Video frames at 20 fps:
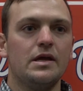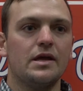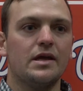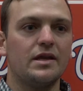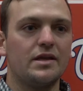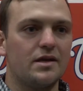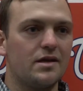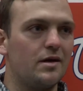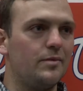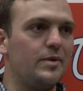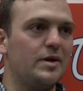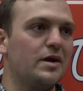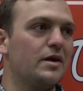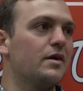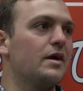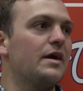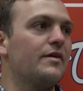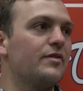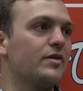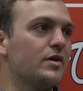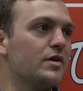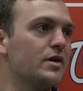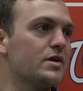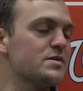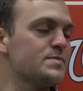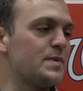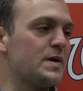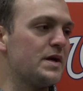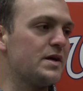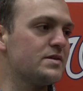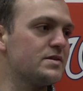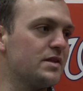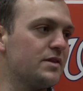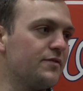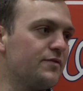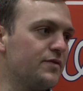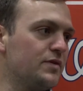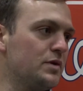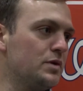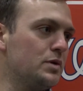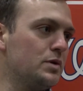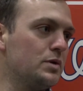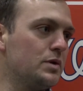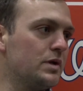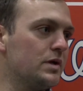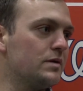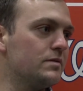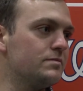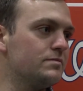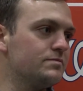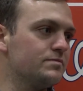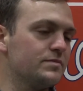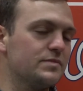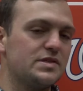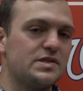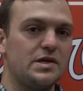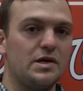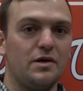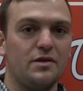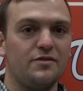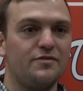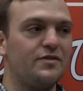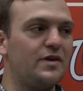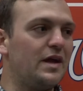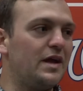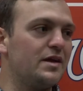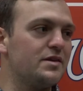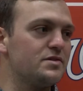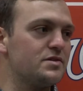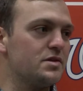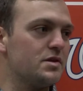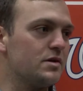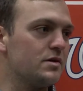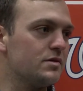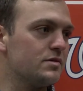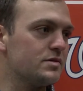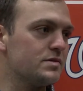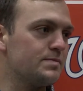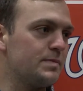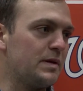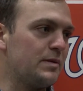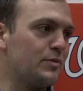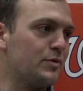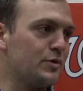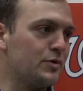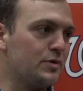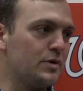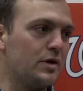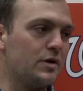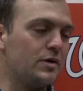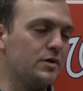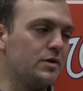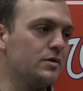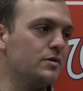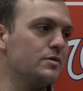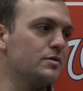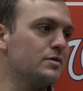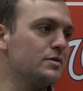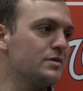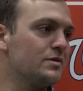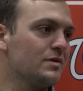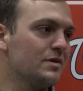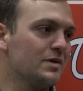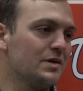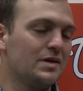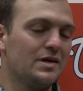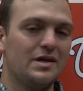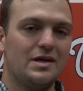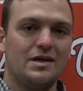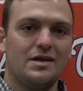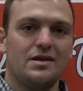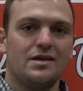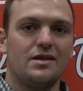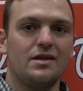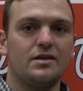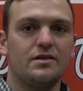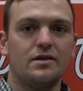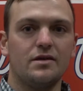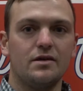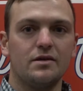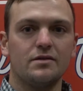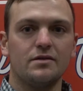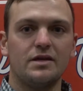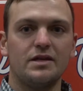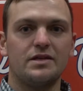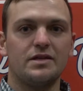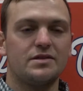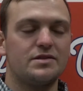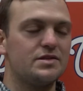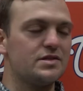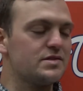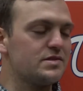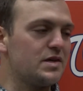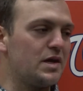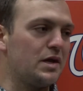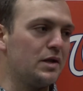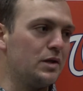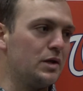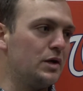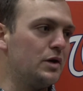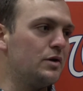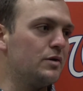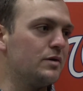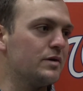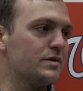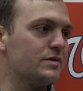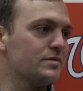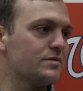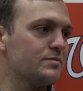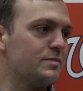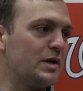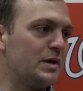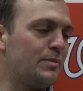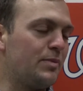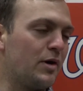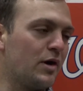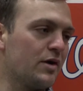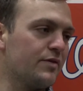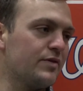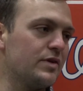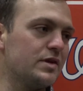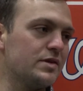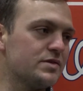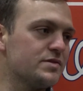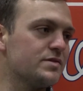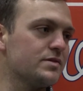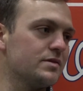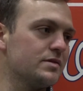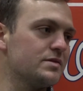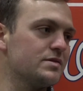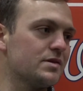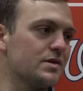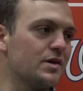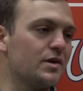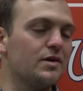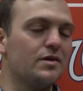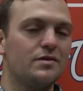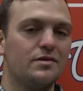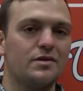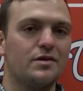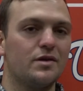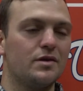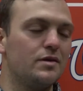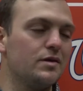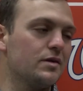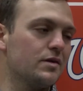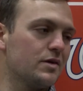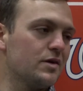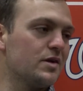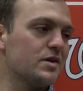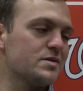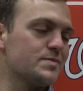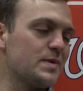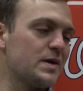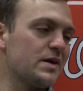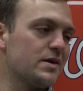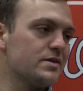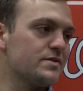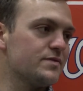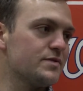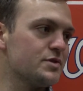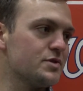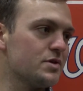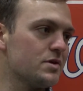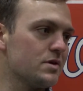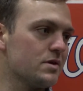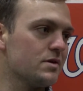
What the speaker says: get to come here, have a good experience at the field, see all the fans, you know, people who know you, and get to just say hello and be a part of it. It's a good experience for sure.